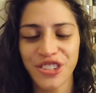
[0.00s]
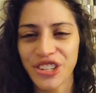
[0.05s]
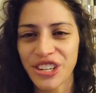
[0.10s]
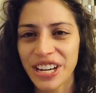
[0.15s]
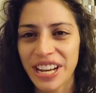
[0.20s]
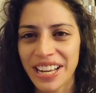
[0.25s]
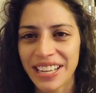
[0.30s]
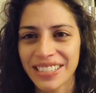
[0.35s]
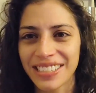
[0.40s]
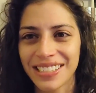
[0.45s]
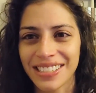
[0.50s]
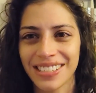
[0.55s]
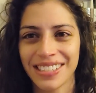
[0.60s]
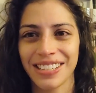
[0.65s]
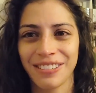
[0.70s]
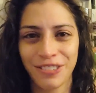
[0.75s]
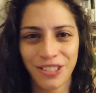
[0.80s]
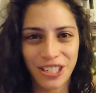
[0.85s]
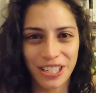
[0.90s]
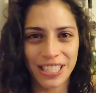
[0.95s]

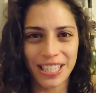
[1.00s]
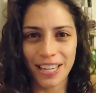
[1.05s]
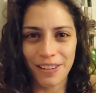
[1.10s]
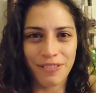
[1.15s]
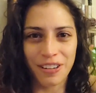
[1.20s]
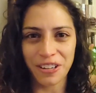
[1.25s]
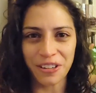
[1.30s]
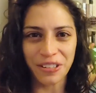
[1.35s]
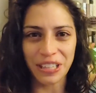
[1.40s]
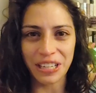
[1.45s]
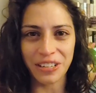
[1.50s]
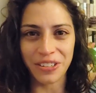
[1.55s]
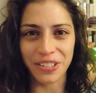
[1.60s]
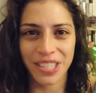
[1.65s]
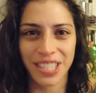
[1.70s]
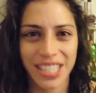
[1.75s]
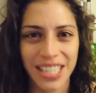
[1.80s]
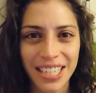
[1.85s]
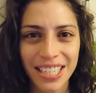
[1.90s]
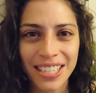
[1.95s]
she's even a
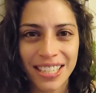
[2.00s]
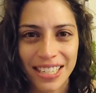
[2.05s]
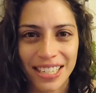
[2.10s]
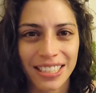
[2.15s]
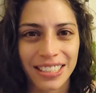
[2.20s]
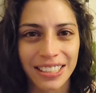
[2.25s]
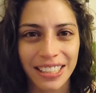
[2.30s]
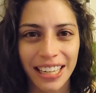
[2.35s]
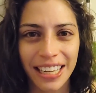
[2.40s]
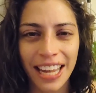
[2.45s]
legal citizen.